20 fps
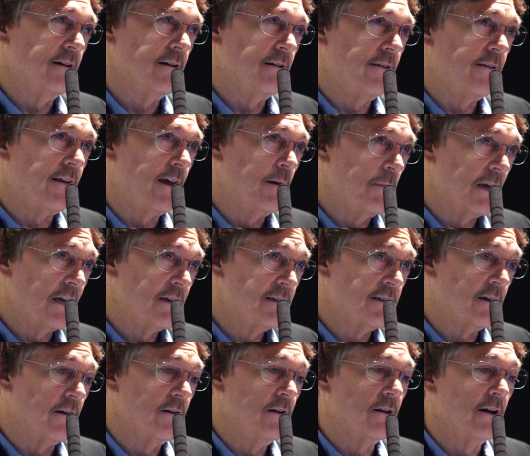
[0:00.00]
thymic
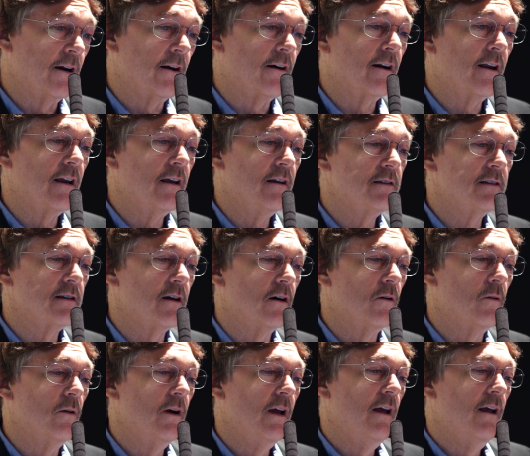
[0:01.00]
cellularity.
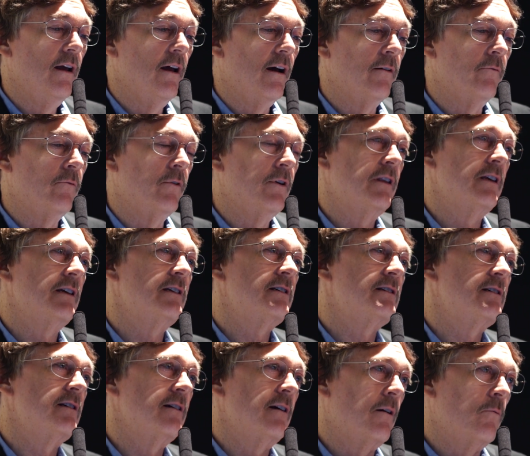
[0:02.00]
So
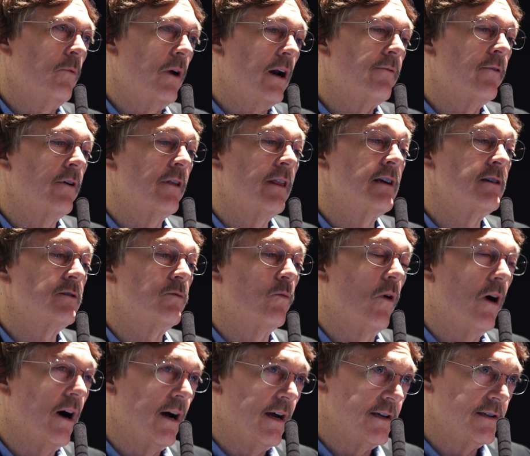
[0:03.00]
this, whatever this
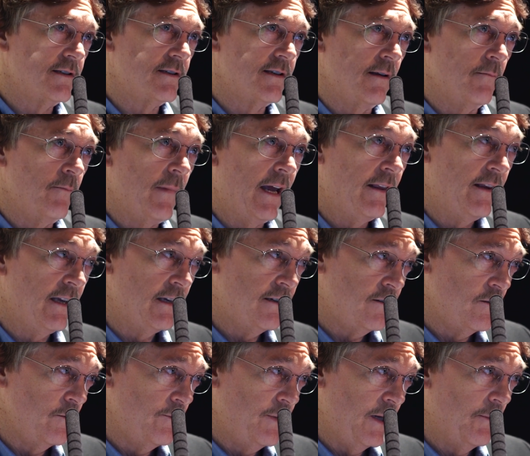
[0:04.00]
was that made
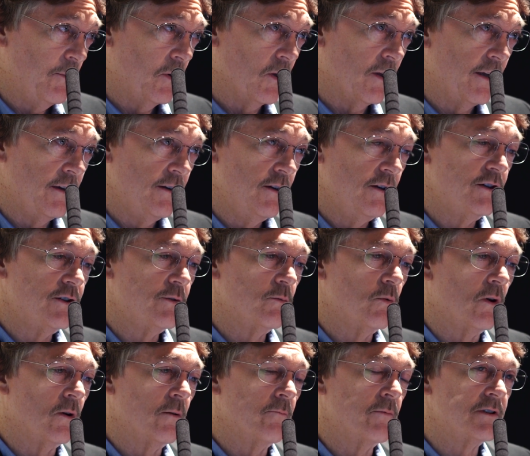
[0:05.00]
these two people
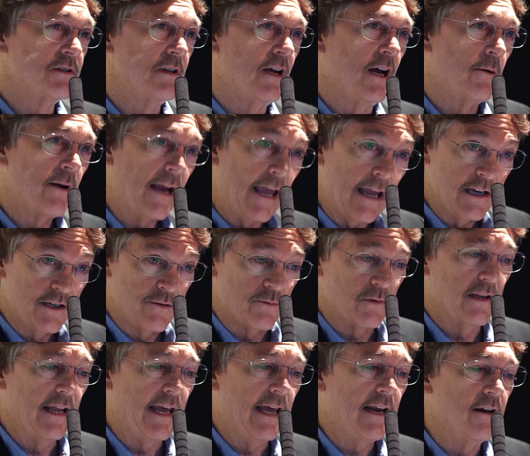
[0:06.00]
unusual, it was not
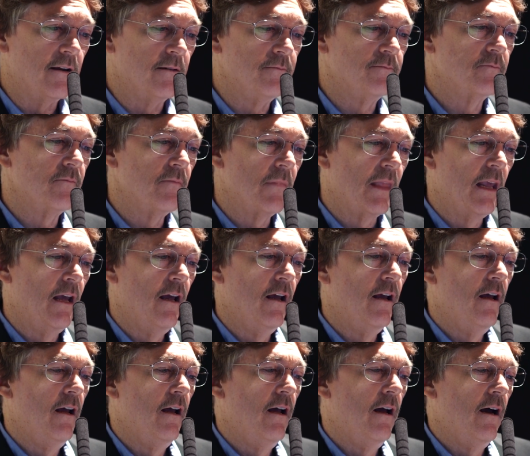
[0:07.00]
age-related.
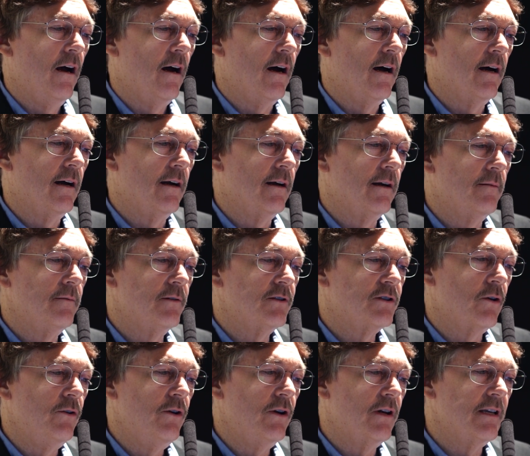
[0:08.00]

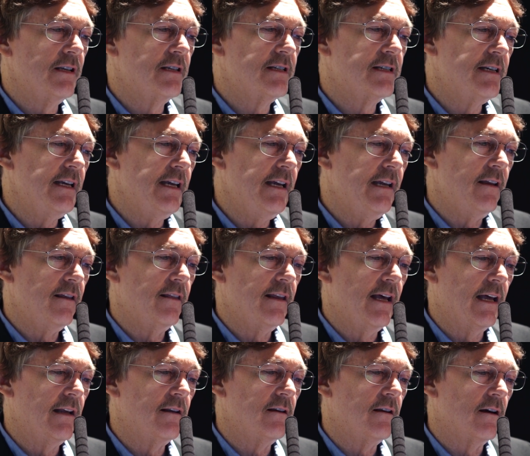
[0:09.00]
So you can see
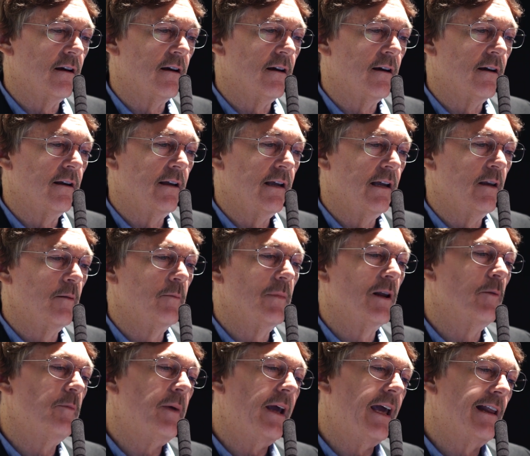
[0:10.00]
that in the
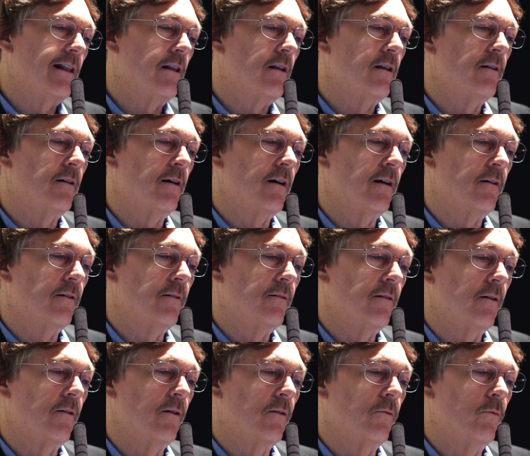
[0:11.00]
middle
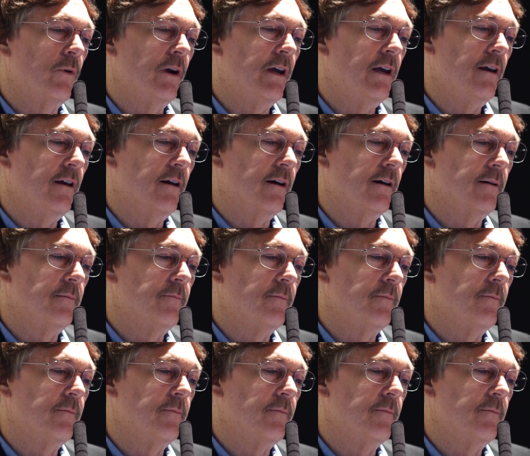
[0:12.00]
panel, we